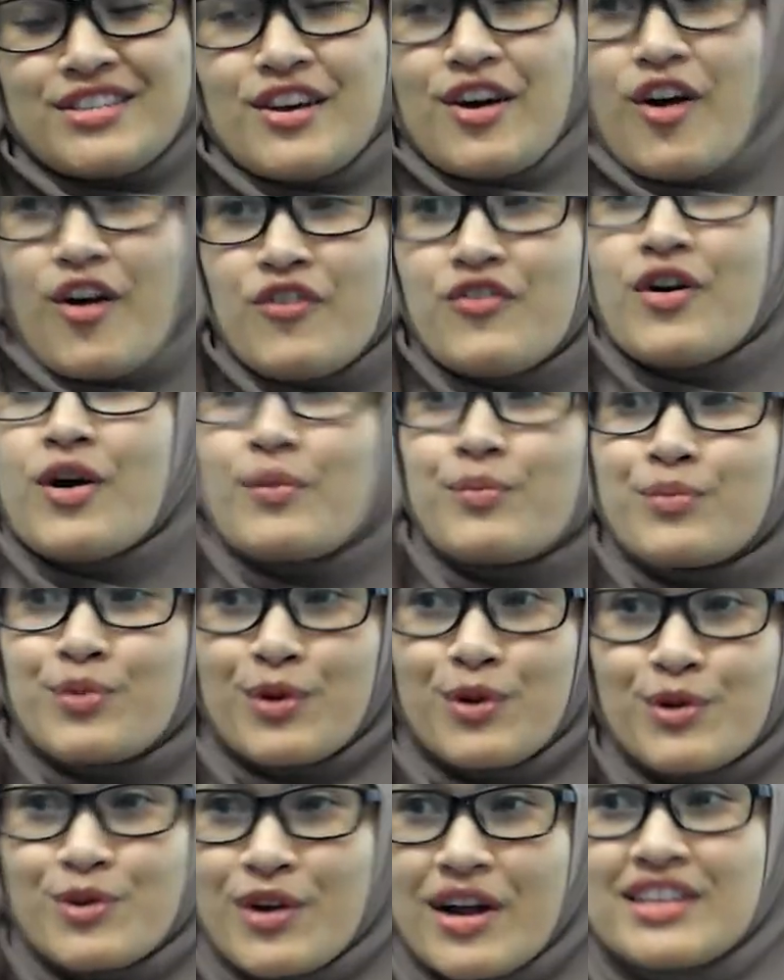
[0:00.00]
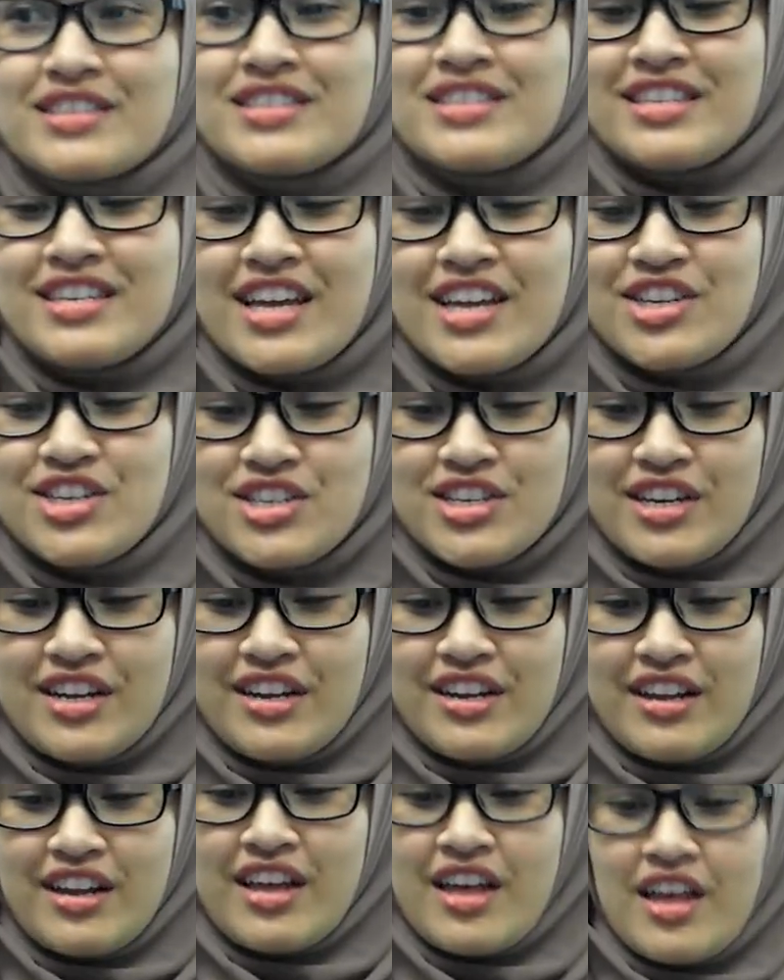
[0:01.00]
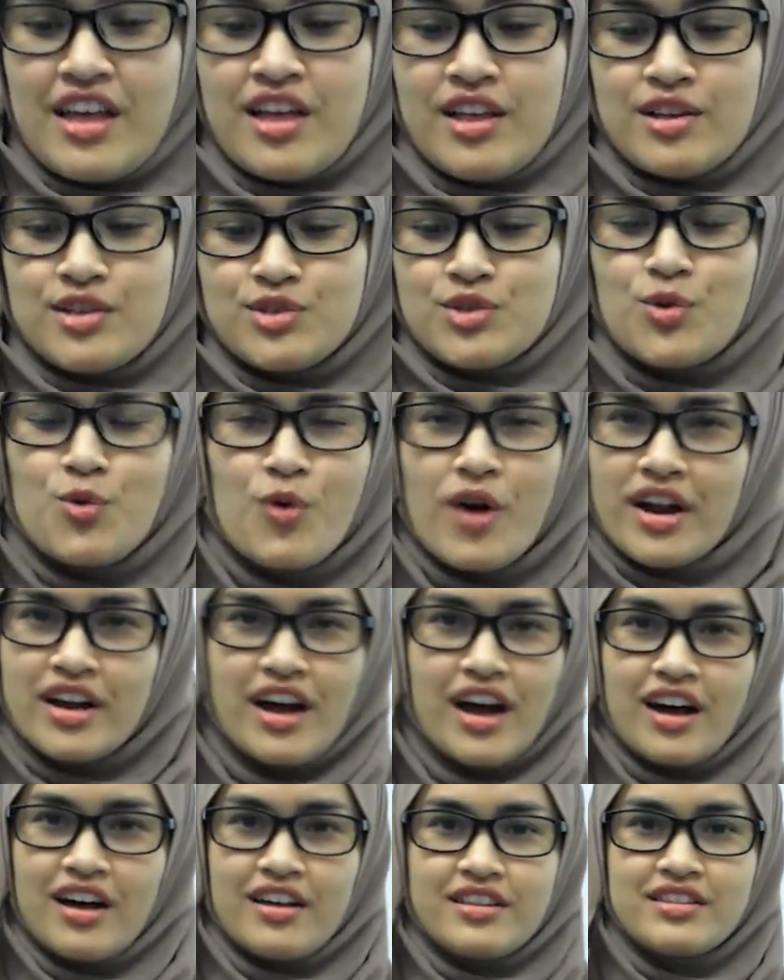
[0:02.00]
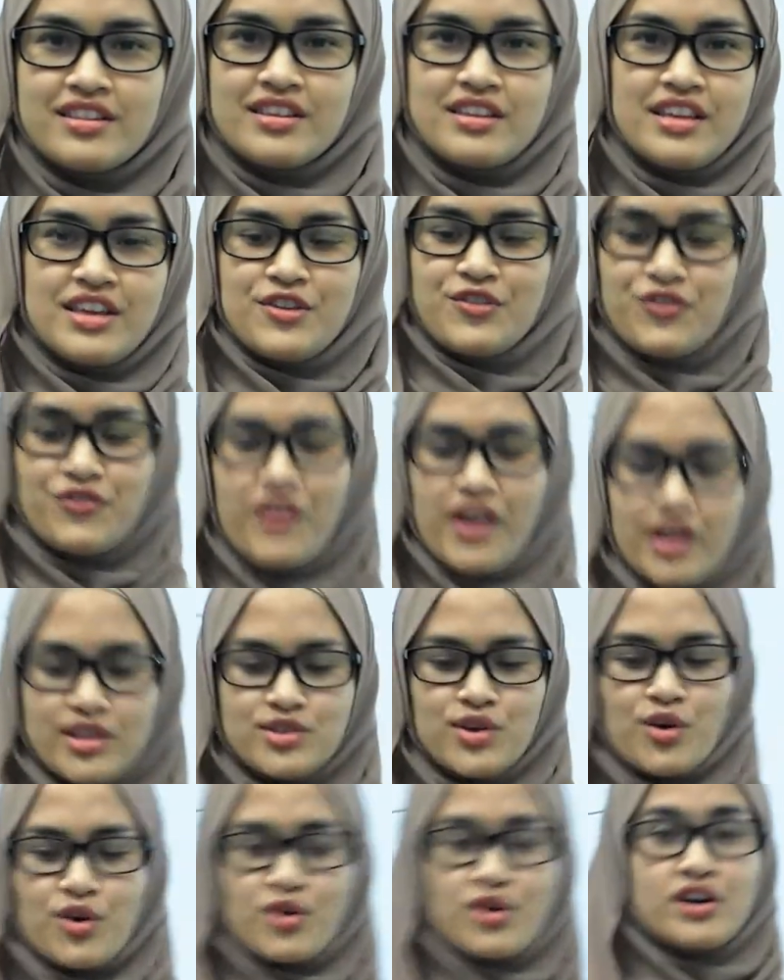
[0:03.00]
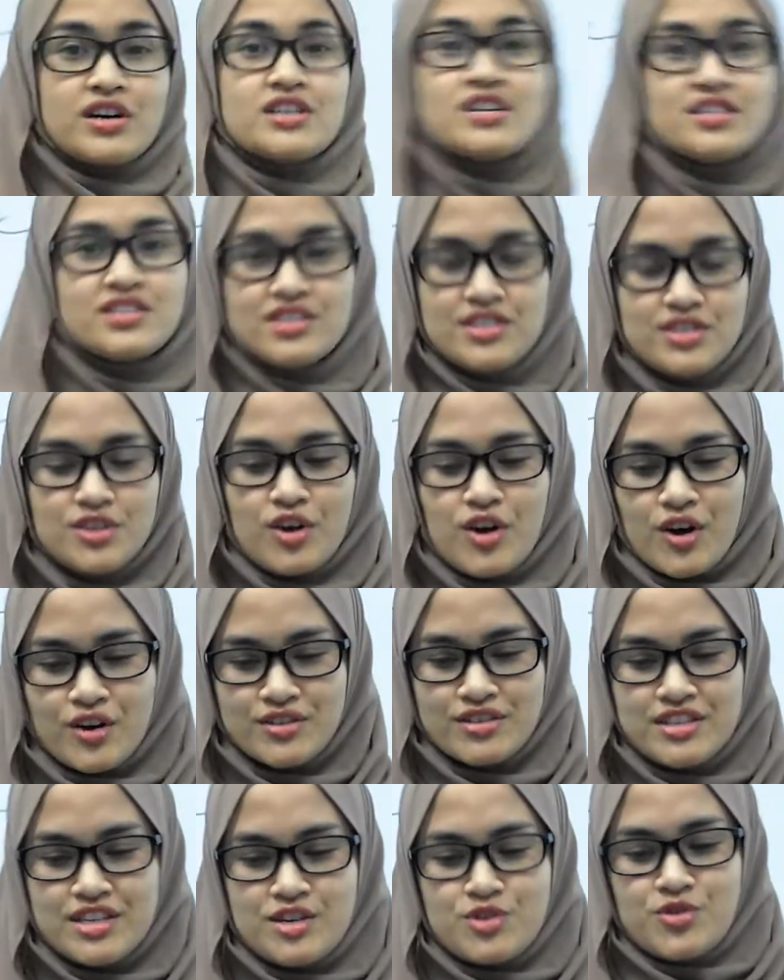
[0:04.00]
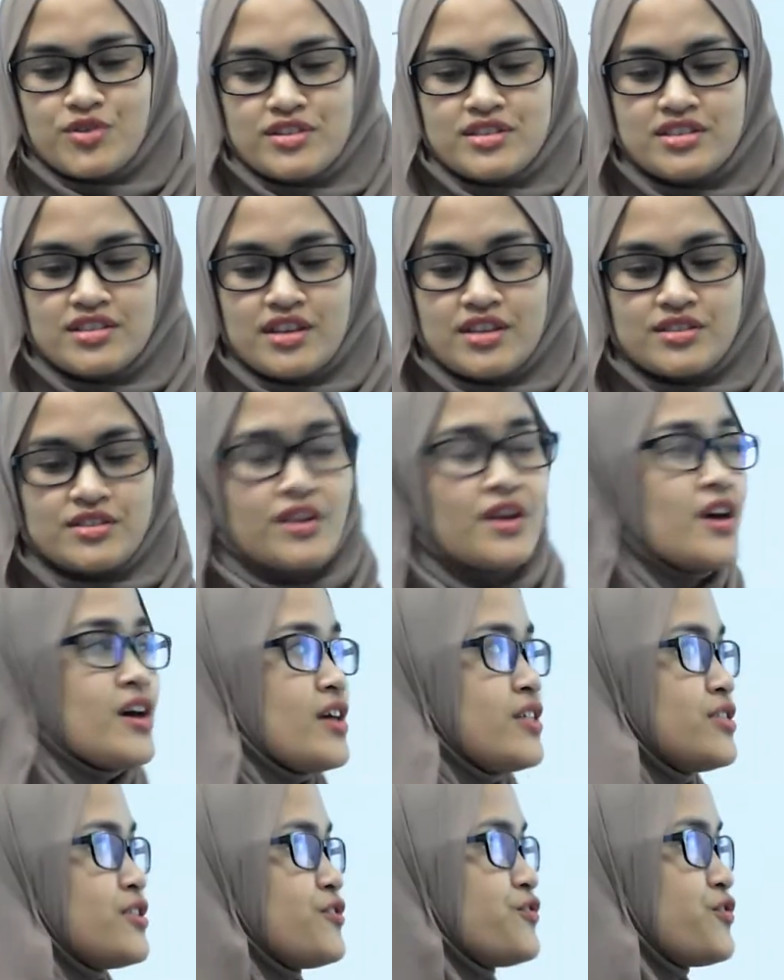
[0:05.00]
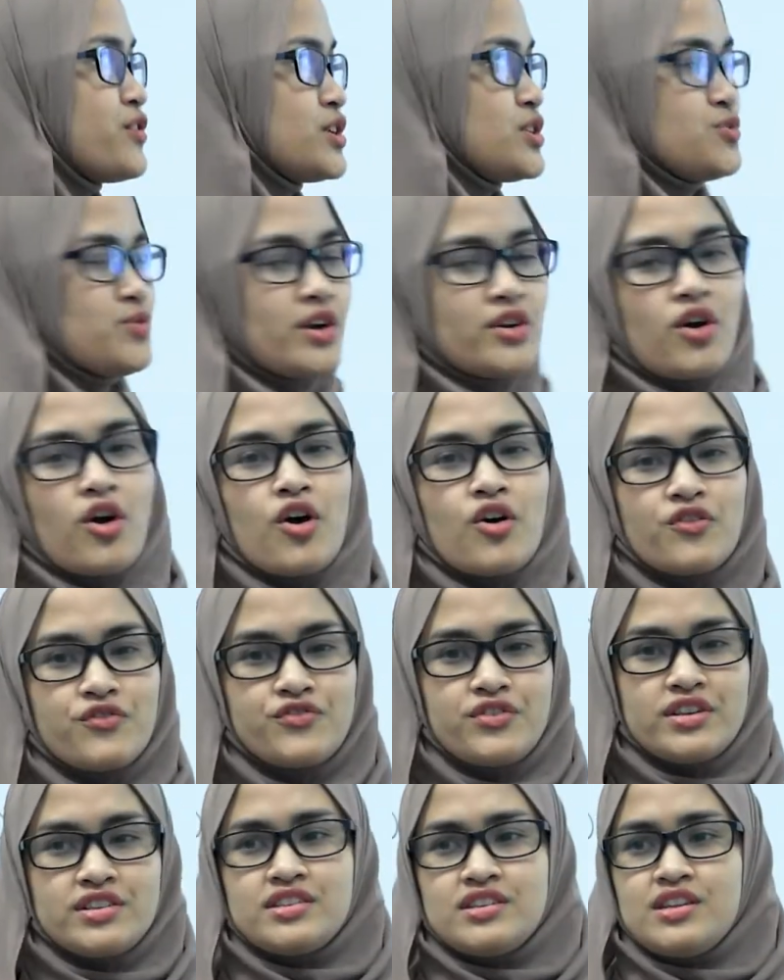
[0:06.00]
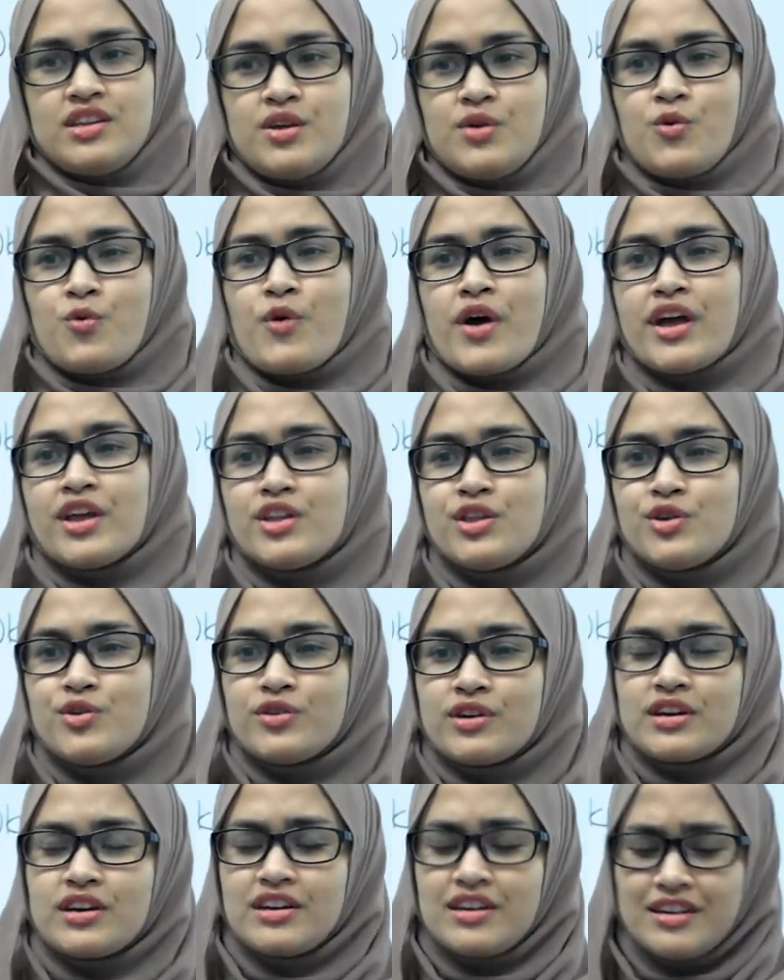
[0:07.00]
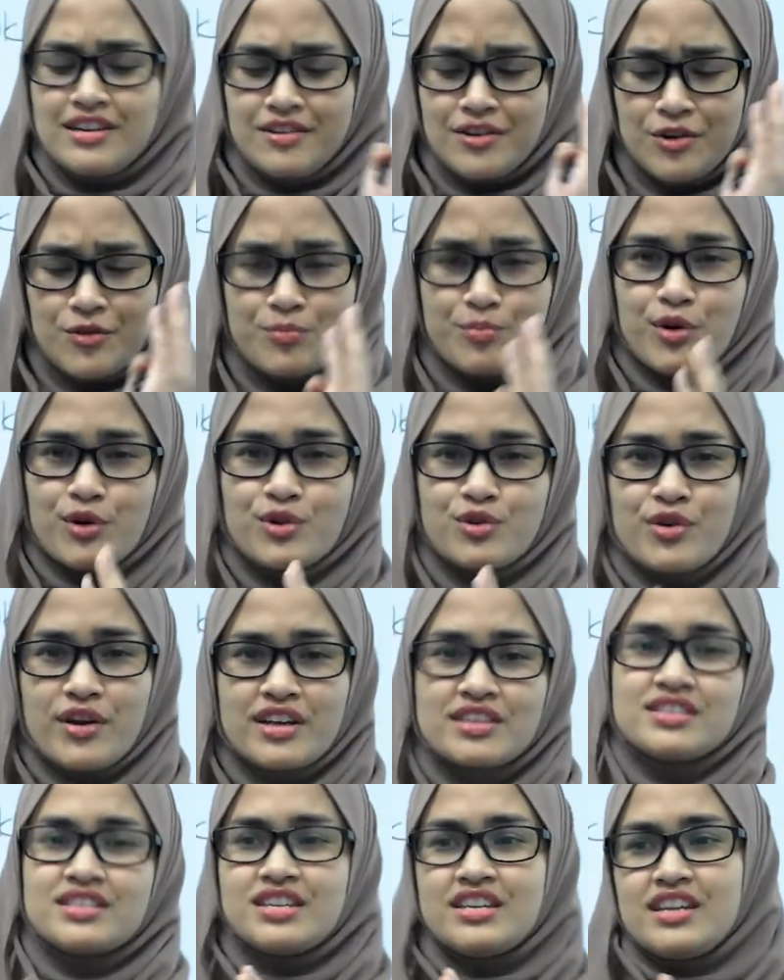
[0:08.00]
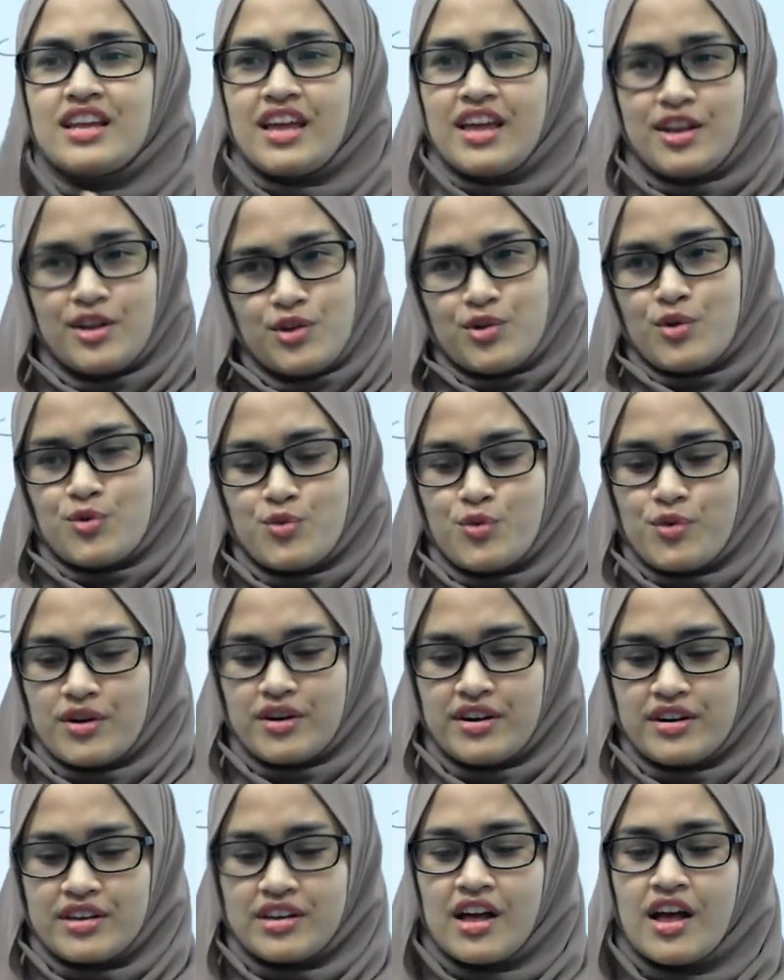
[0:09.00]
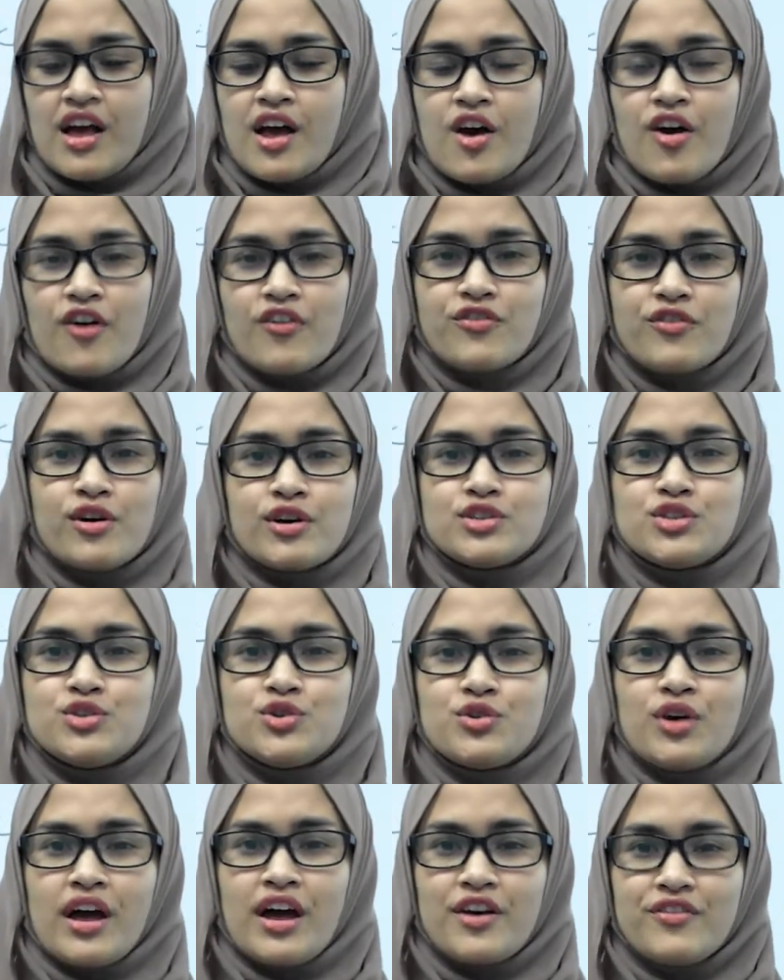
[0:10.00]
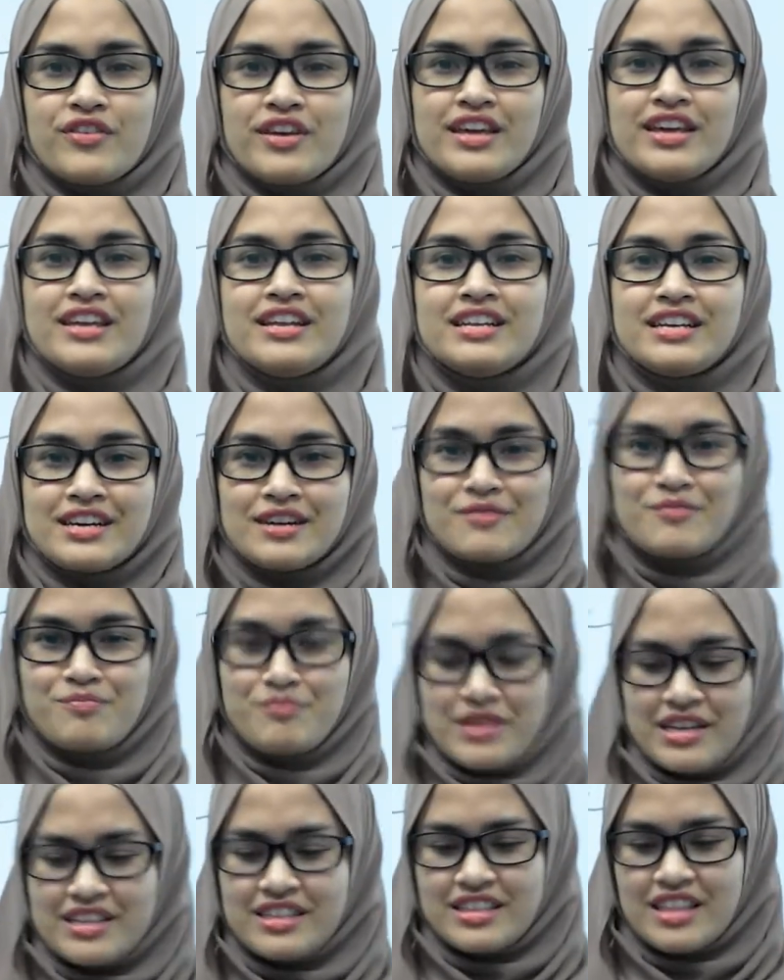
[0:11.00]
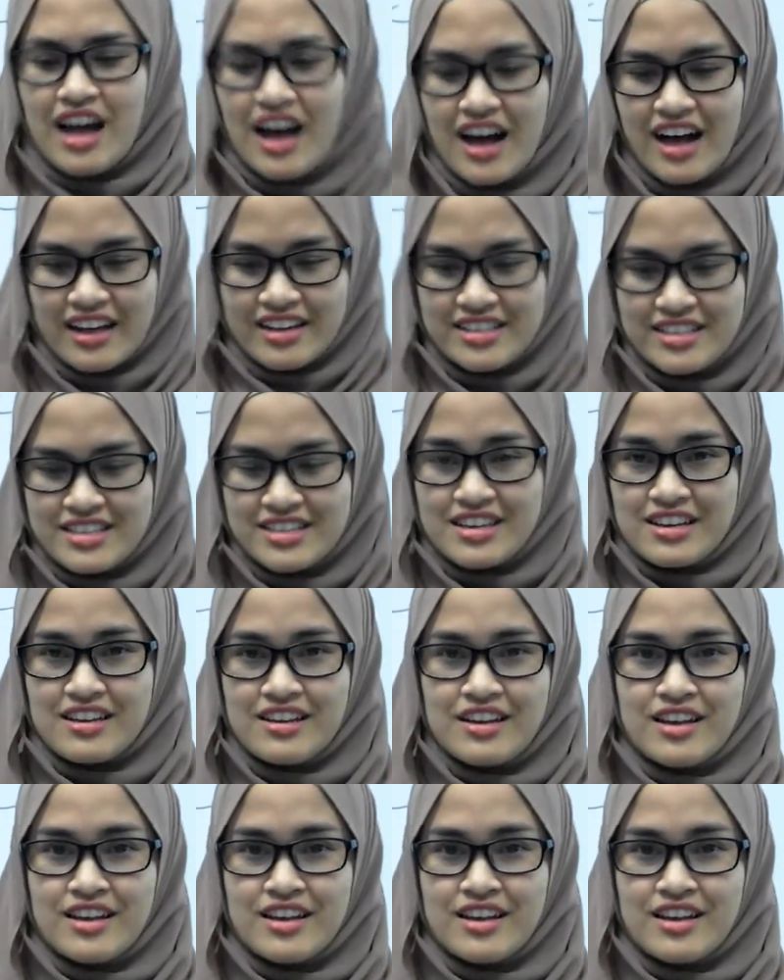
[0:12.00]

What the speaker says: of procrastination. So what are the effects of consequences? The first one, obviously, when you procrastinate your work, of course you have incomplete tasks.